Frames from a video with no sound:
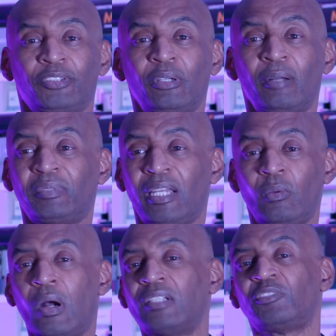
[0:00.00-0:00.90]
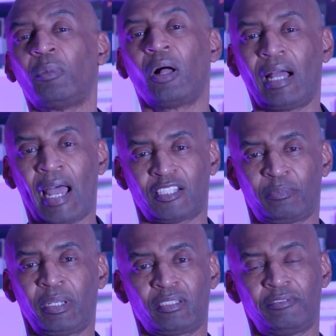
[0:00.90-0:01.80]
to update one small
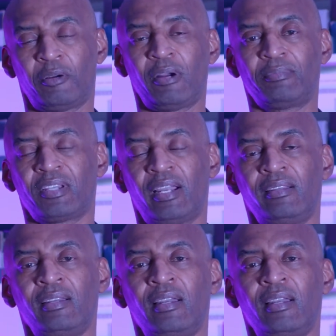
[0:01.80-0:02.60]
aspect of your website.